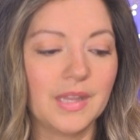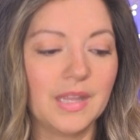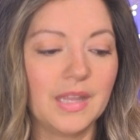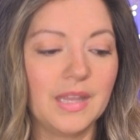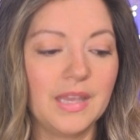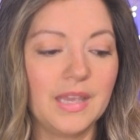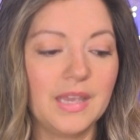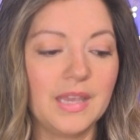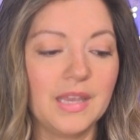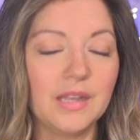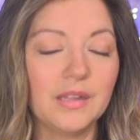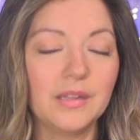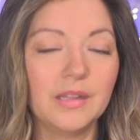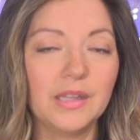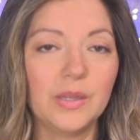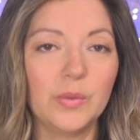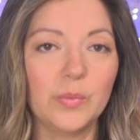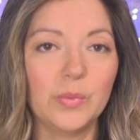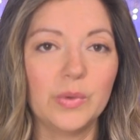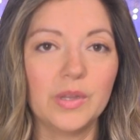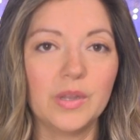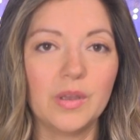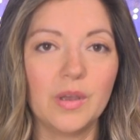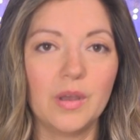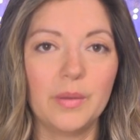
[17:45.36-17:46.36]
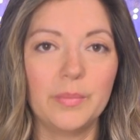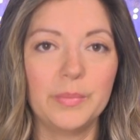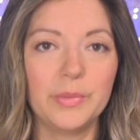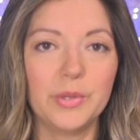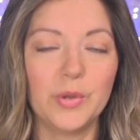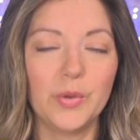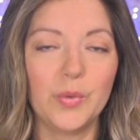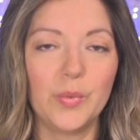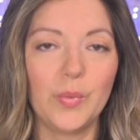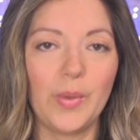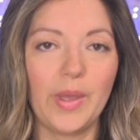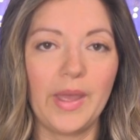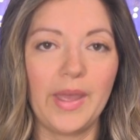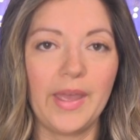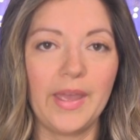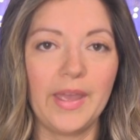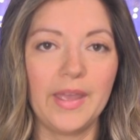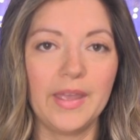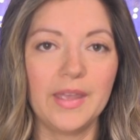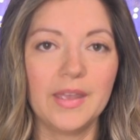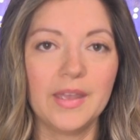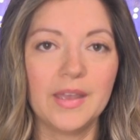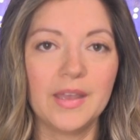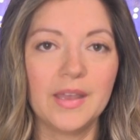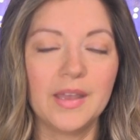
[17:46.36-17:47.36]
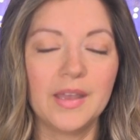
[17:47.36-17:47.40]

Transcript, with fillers: healing would come your way